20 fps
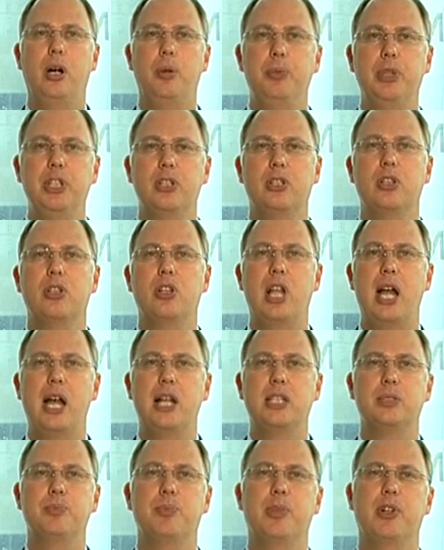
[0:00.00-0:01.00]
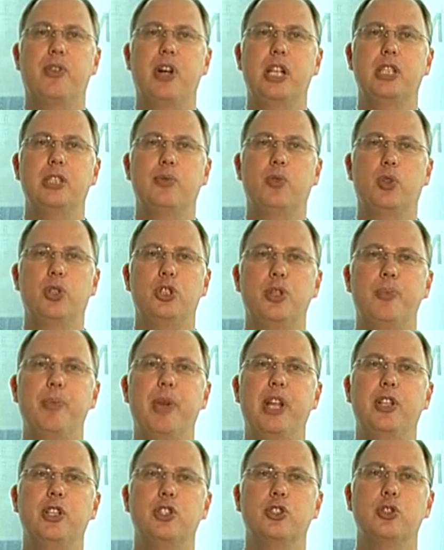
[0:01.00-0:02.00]
Middle class provides for
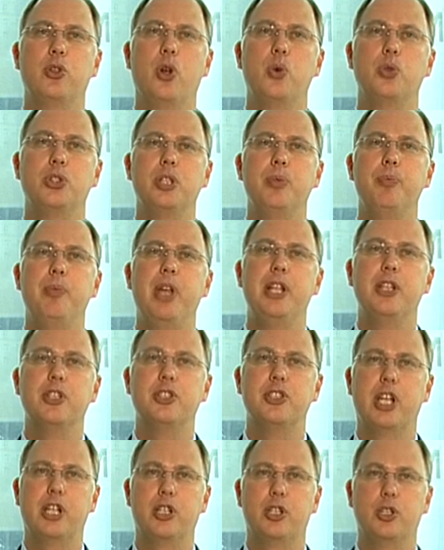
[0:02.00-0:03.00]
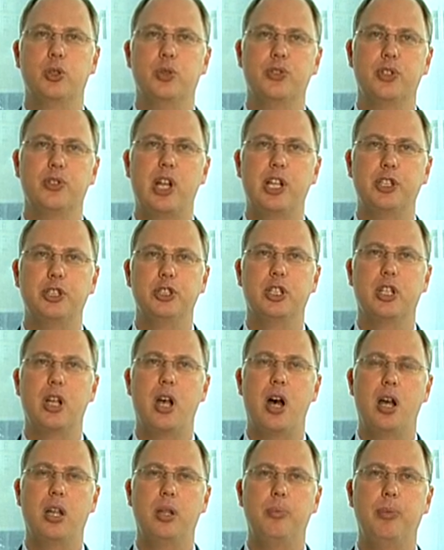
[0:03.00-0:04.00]
tremendous growth in many sectors of the Russian
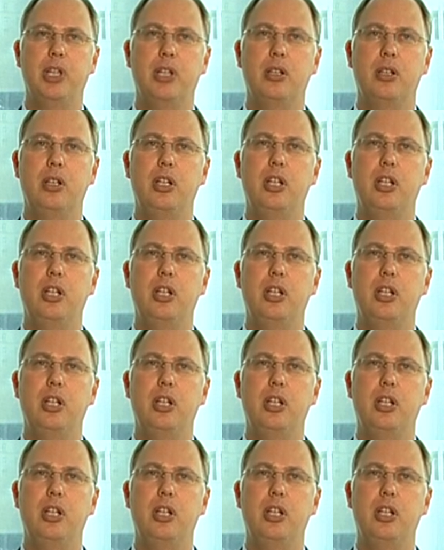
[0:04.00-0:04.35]
economy.